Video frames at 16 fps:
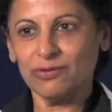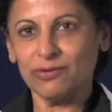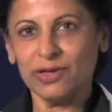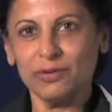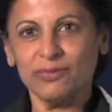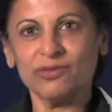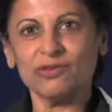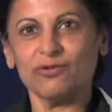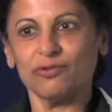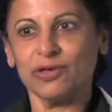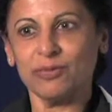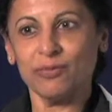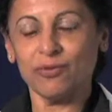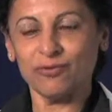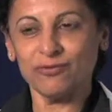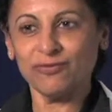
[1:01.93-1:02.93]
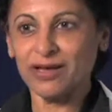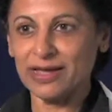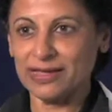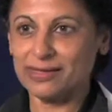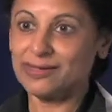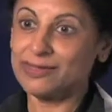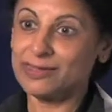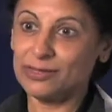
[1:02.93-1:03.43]
you keep storing more
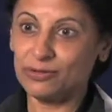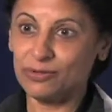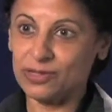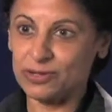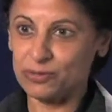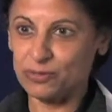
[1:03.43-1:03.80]
fat and you get